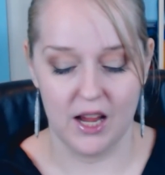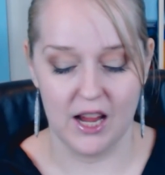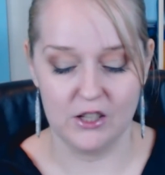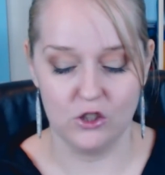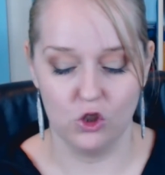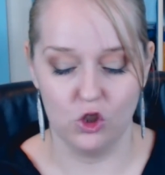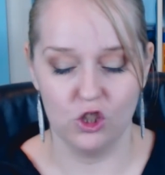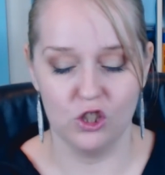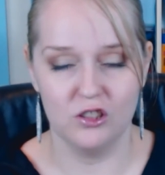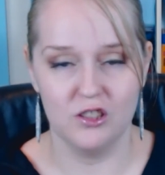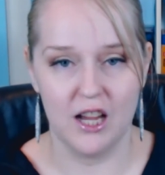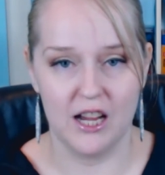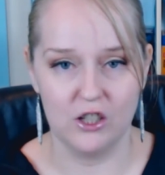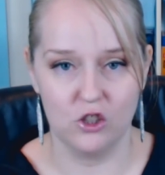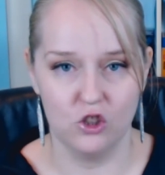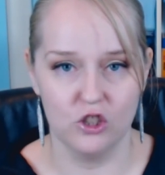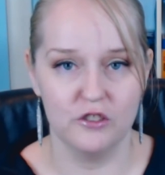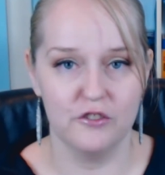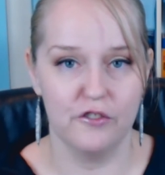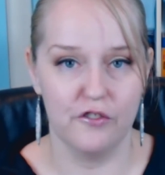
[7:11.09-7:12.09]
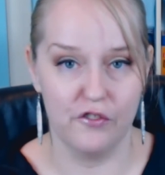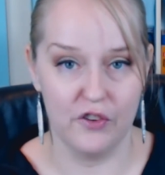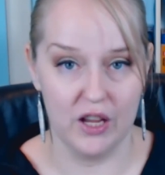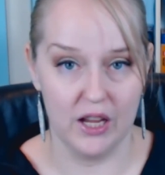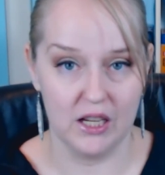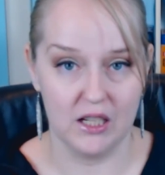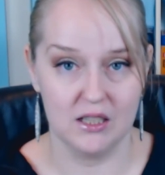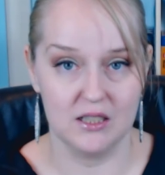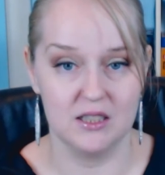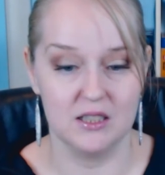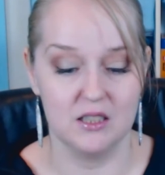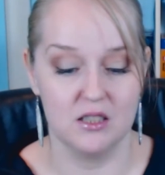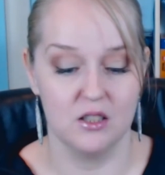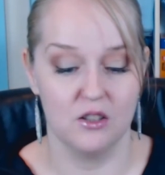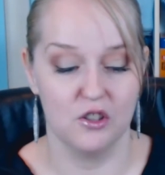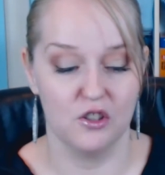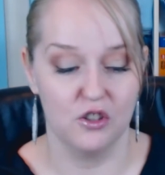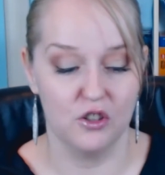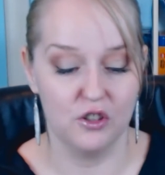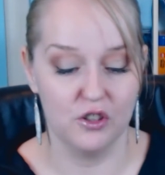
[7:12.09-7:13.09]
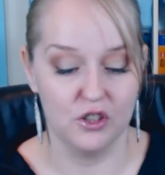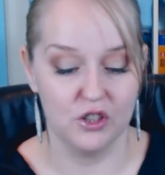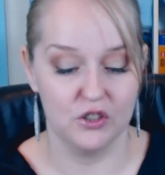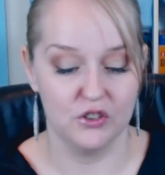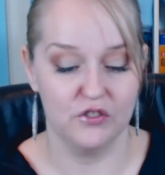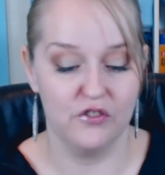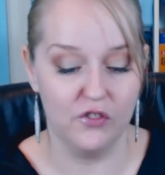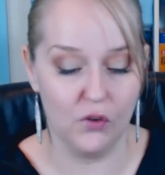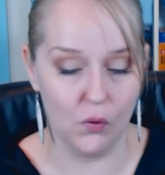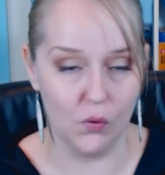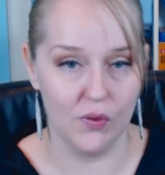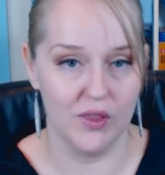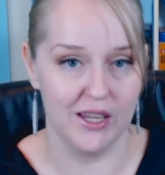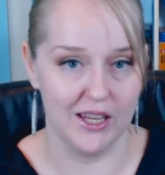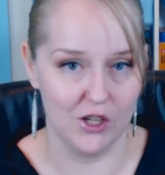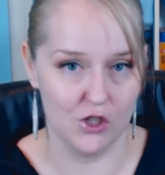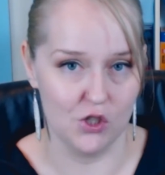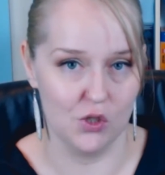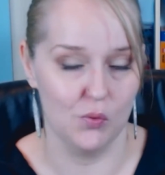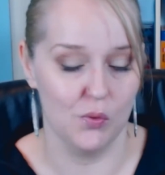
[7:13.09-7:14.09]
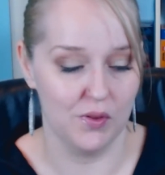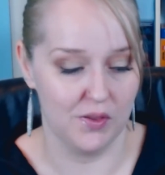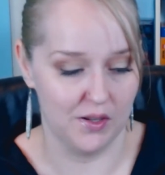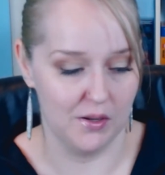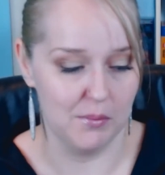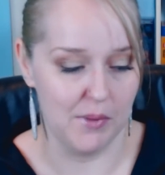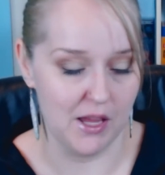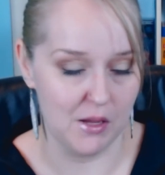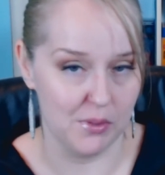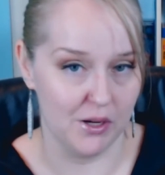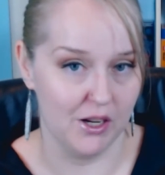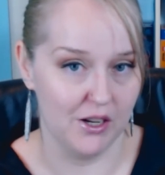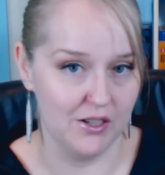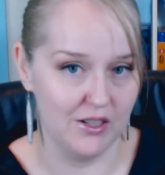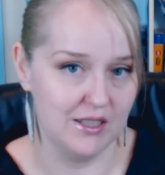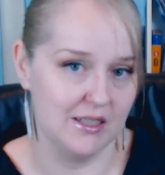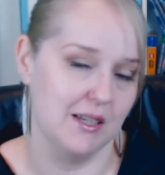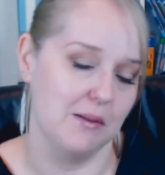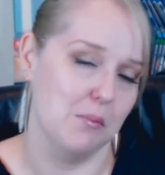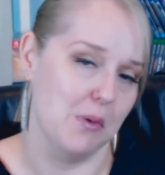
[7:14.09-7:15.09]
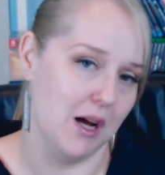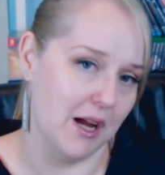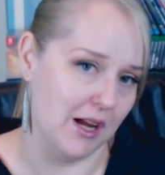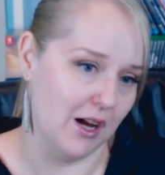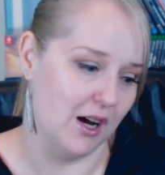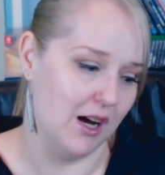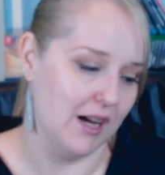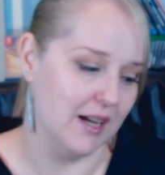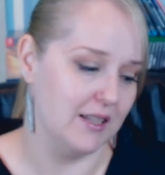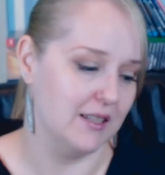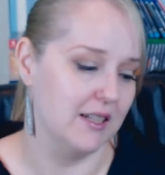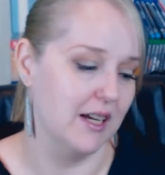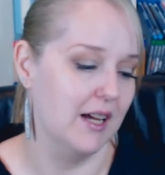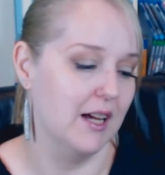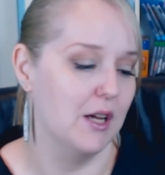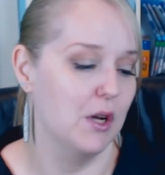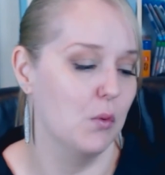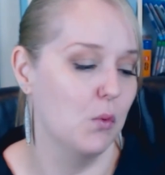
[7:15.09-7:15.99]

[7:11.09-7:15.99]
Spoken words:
a good fix for the issue with amiibos, in my eyes,